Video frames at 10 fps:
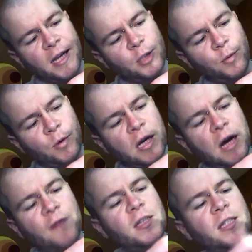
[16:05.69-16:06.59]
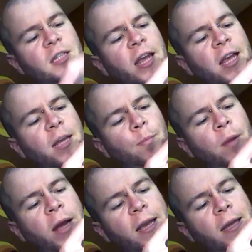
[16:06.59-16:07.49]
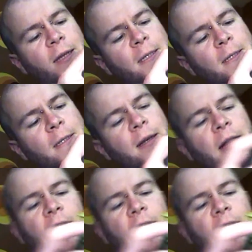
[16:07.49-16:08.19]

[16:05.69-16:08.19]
so we're going to have to take it back like